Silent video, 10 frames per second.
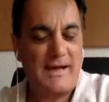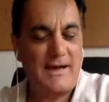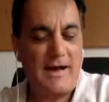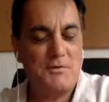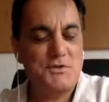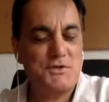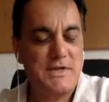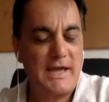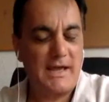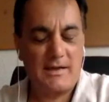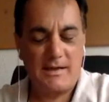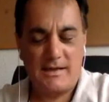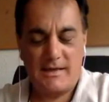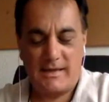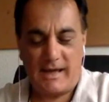Uh, I was saying
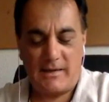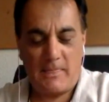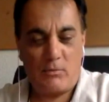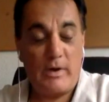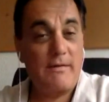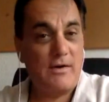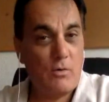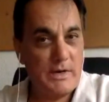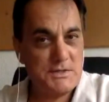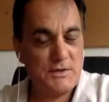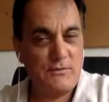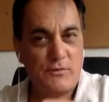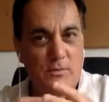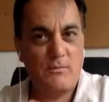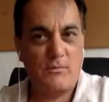that we have a question
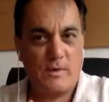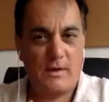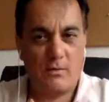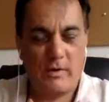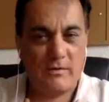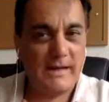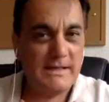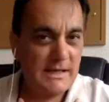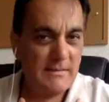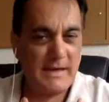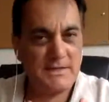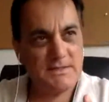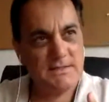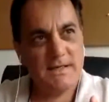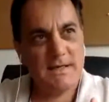from uh, one of my teammates